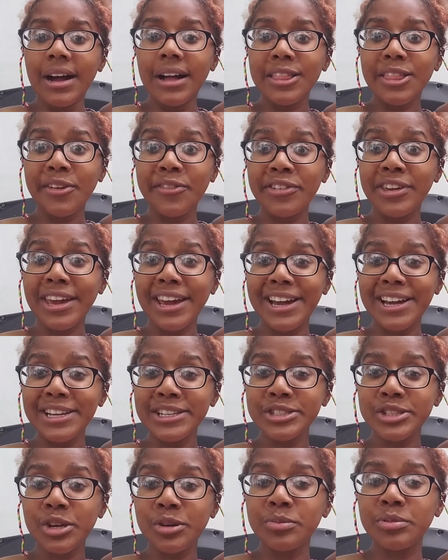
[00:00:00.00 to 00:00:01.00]
love you
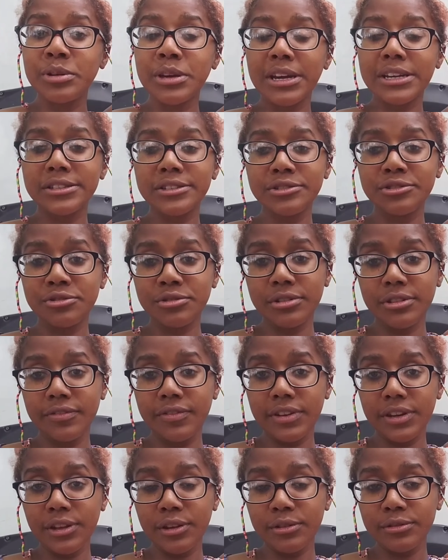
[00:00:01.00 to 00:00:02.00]
guys. Hope you guys enjoyed the
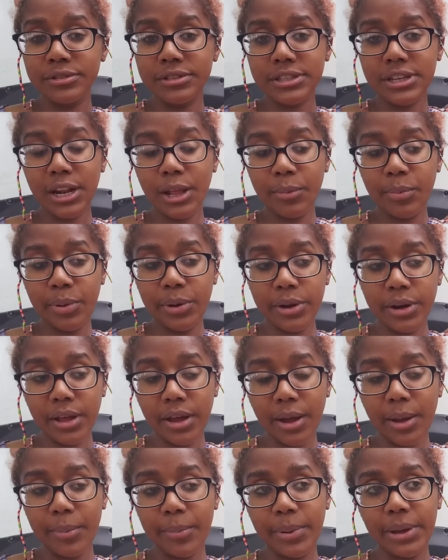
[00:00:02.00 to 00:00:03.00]
videos that I put
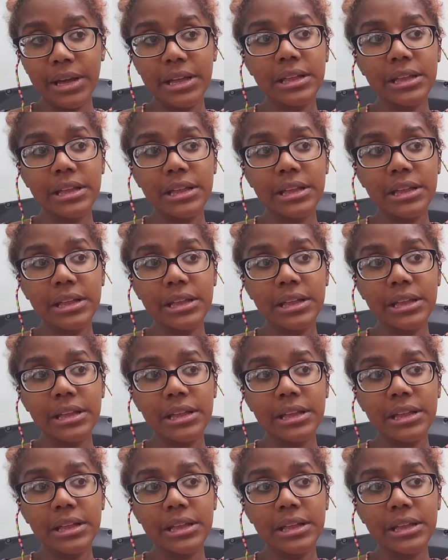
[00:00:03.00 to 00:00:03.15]
up.